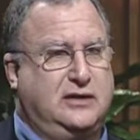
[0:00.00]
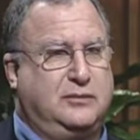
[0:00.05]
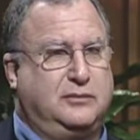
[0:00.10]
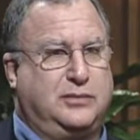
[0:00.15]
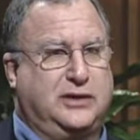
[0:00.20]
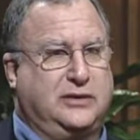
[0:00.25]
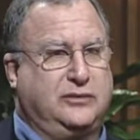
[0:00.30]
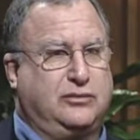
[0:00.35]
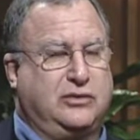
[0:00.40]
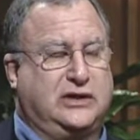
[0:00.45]

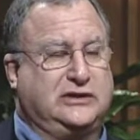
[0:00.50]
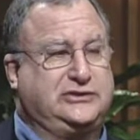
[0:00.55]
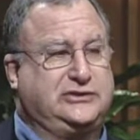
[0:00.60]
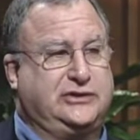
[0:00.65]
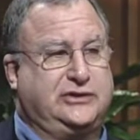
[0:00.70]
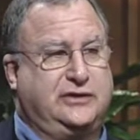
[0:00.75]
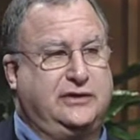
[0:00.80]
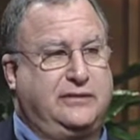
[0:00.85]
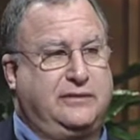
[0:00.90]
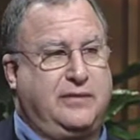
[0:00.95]
But
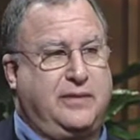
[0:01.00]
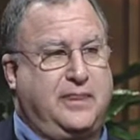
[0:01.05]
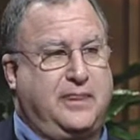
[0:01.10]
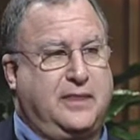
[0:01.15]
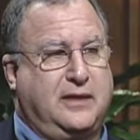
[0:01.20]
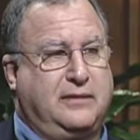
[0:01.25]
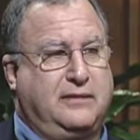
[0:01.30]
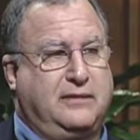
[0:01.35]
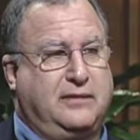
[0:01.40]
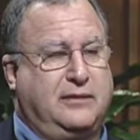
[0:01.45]

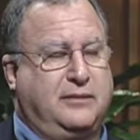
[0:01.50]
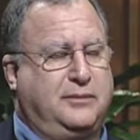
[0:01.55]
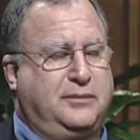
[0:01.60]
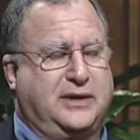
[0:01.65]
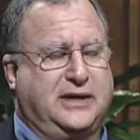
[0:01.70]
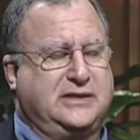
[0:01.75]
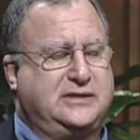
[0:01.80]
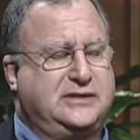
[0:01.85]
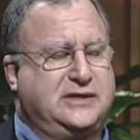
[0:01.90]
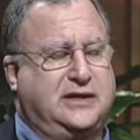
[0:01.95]

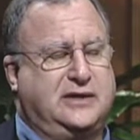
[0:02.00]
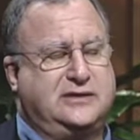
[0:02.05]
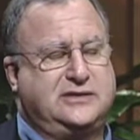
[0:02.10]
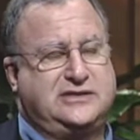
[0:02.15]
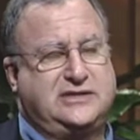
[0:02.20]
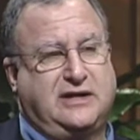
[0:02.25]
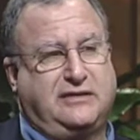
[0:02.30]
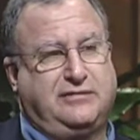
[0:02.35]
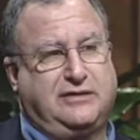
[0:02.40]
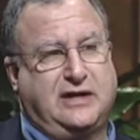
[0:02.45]

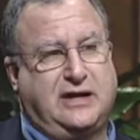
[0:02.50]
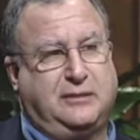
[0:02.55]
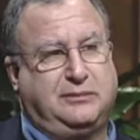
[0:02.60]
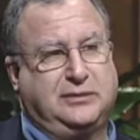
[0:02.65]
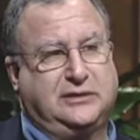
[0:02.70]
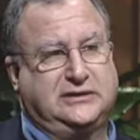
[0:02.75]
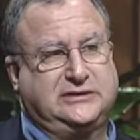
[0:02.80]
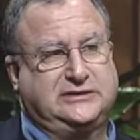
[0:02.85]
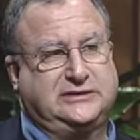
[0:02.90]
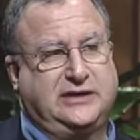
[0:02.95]

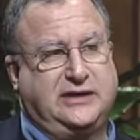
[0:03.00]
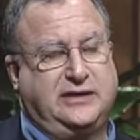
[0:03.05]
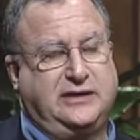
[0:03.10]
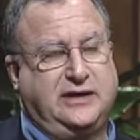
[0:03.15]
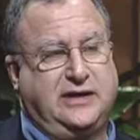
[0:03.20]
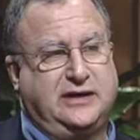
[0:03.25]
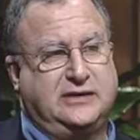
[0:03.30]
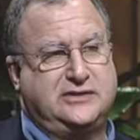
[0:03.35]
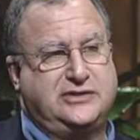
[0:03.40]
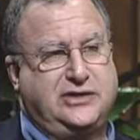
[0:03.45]
Stephanopoulos
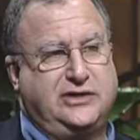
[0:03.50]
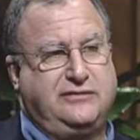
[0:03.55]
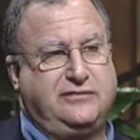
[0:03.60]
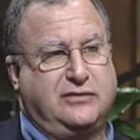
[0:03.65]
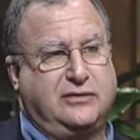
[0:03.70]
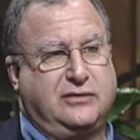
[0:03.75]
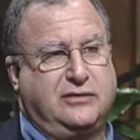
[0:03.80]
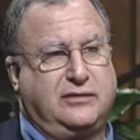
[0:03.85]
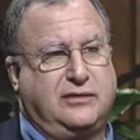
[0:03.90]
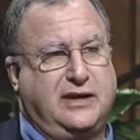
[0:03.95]
and
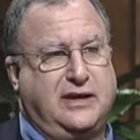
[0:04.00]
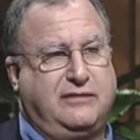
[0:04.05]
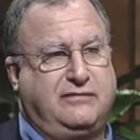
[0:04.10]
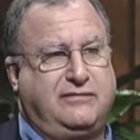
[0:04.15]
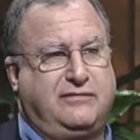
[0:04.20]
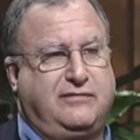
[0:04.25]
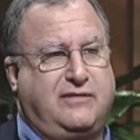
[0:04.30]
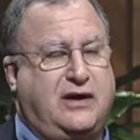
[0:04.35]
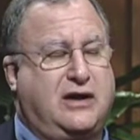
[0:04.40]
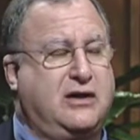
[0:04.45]
Schieffer have
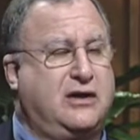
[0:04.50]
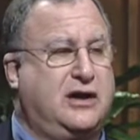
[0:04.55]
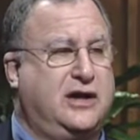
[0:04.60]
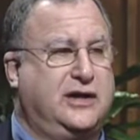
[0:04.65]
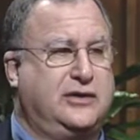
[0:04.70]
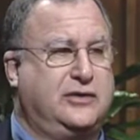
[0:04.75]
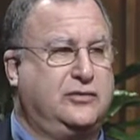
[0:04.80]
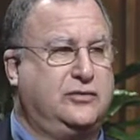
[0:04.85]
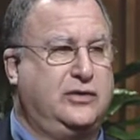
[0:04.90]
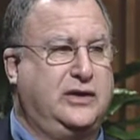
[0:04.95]
far
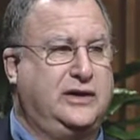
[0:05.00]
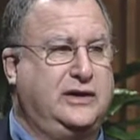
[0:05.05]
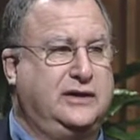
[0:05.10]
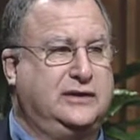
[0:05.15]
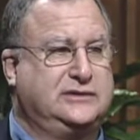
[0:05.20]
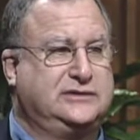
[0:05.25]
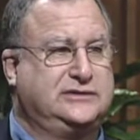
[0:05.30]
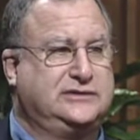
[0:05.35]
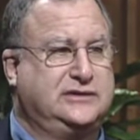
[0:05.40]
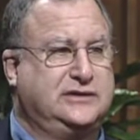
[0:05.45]
higher
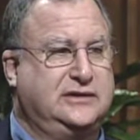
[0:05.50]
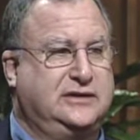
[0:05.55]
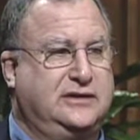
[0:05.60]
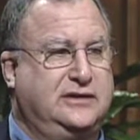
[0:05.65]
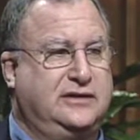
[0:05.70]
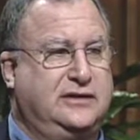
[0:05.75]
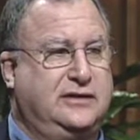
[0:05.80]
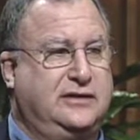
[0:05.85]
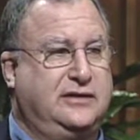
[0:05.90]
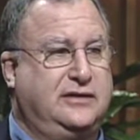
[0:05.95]
ratings
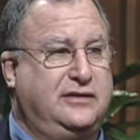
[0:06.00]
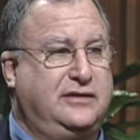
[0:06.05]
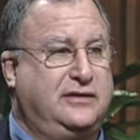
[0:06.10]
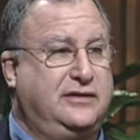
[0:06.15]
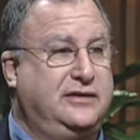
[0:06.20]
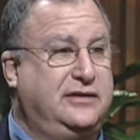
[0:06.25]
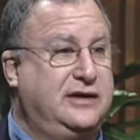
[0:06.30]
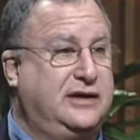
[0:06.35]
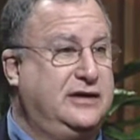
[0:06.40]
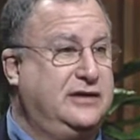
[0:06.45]

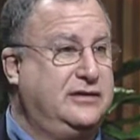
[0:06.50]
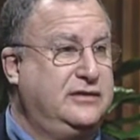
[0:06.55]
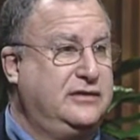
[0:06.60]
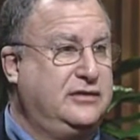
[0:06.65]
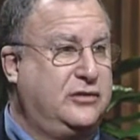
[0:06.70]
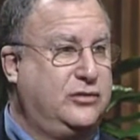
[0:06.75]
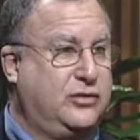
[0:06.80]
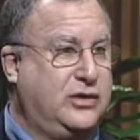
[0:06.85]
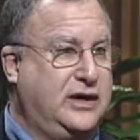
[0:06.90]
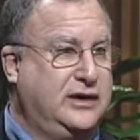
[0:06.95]
than
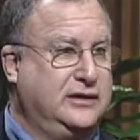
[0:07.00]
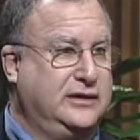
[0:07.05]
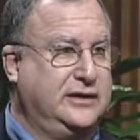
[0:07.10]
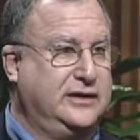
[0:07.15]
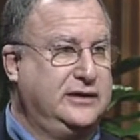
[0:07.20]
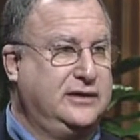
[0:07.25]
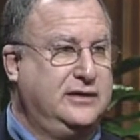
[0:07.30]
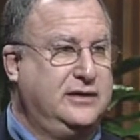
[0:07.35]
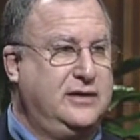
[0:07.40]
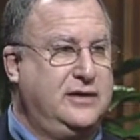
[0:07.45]
O'Reilly.
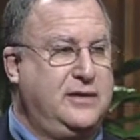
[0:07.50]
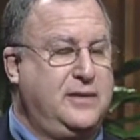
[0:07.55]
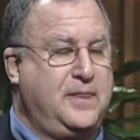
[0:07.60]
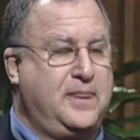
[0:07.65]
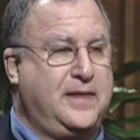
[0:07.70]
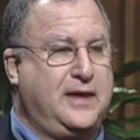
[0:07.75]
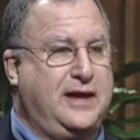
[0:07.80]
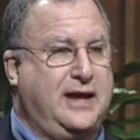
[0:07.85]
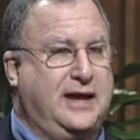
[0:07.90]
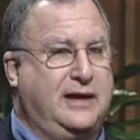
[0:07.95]

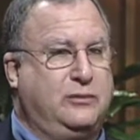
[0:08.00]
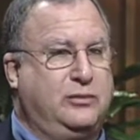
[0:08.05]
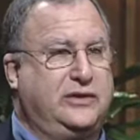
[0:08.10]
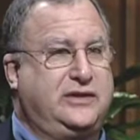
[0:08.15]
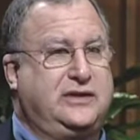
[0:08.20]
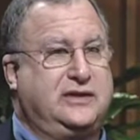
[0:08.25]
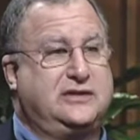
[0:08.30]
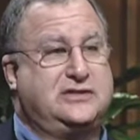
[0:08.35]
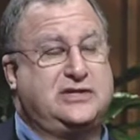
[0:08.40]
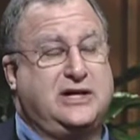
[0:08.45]
And with
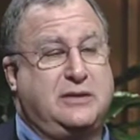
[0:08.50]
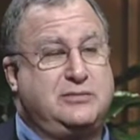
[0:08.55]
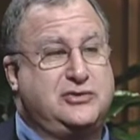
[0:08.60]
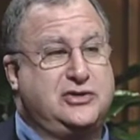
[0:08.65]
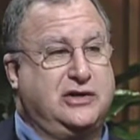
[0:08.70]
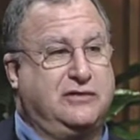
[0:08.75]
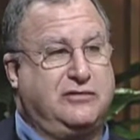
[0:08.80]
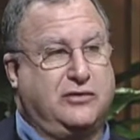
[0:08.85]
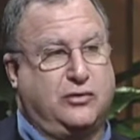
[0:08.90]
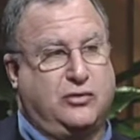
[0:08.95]
the
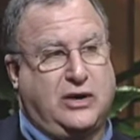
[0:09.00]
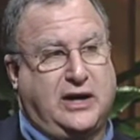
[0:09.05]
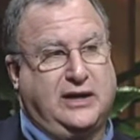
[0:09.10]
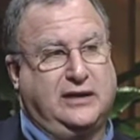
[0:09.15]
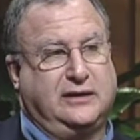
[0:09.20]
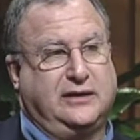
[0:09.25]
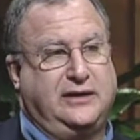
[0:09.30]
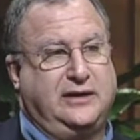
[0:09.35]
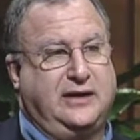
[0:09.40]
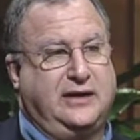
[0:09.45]
exception of
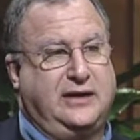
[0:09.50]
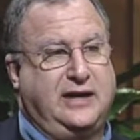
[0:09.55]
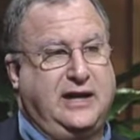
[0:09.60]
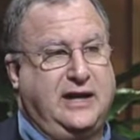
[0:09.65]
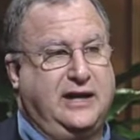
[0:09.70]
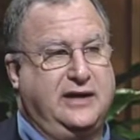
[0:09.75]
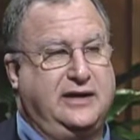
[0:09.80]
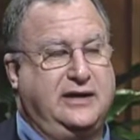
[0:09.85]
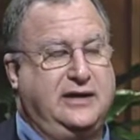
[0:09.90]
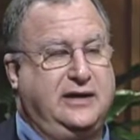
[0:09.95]
O'Reilly and
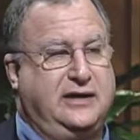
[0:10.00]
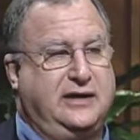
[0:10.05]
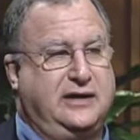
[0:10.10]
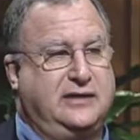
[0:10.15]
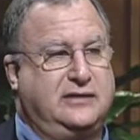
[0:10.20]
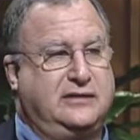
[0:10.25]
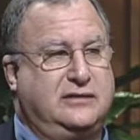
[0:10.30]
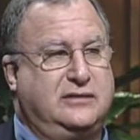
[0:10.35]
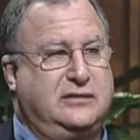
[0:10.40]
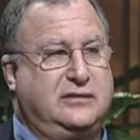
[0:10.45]
Hannity
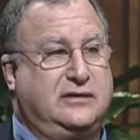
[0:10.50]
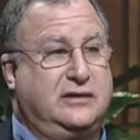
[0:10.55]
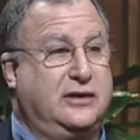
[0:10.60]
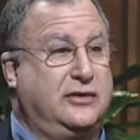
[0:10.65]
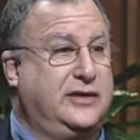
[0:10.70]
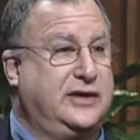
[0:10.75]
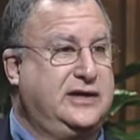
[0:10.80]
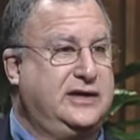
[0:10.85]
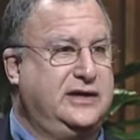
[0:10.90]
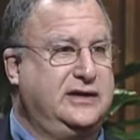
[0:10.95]
and
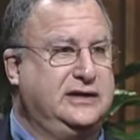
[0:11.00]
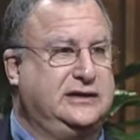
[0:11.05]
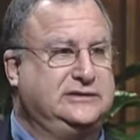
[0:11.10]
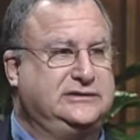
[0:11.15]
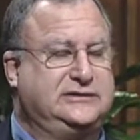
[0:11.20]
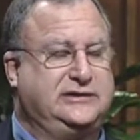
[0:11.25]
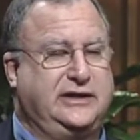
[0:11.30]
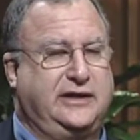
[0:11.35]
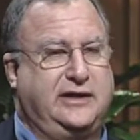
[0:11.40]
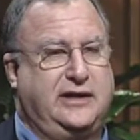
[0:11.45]
Larry King on
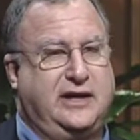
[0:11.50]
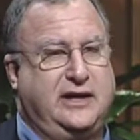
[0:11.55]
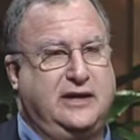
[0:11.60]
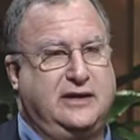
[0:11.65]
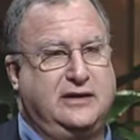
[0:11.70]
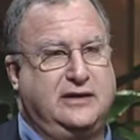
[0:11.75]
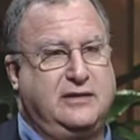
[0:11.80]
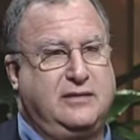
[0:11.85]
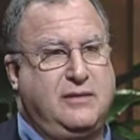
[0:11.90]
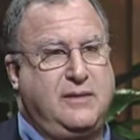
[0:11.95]

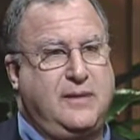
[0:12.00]
CNN,